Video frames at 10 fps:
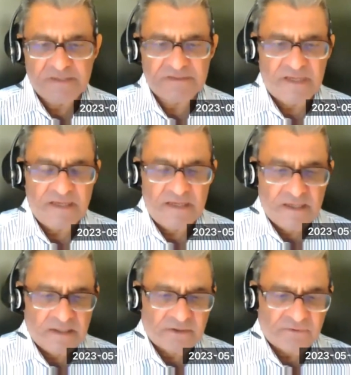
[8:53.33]
Say
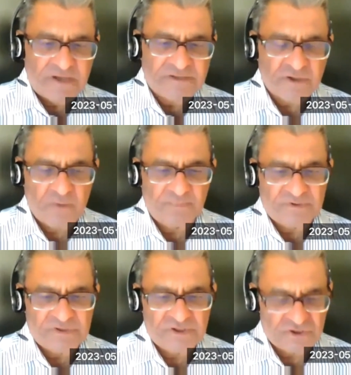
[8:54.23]
greater
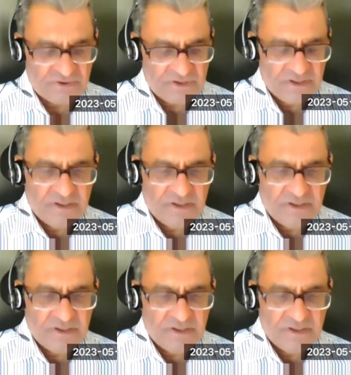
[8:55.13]
competition.